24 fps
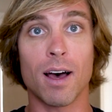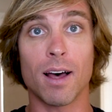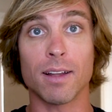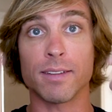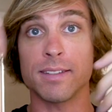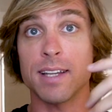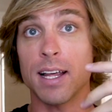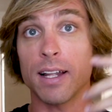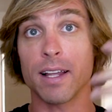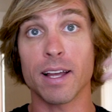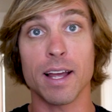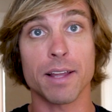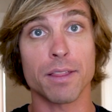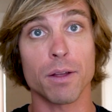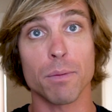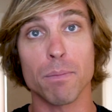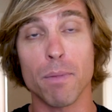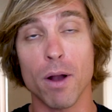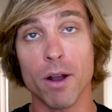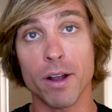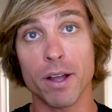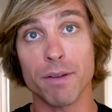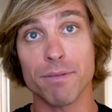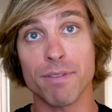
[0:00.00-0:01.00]
selling at their
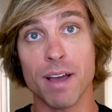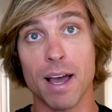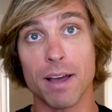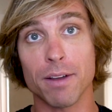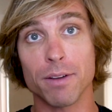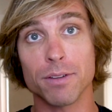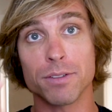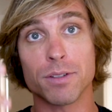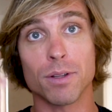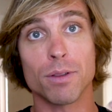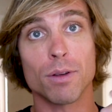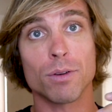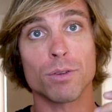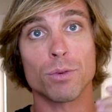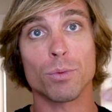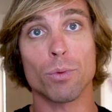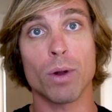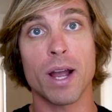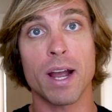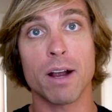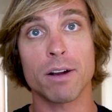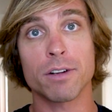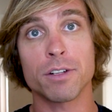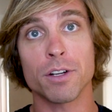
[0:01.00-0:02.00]
market value. So those
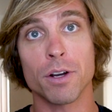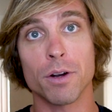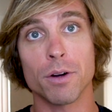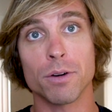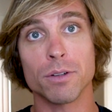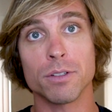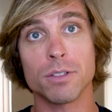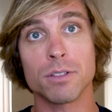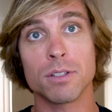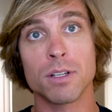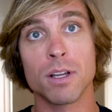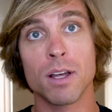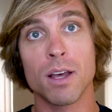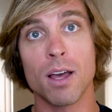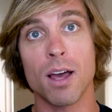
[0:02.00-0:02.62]
rare toads,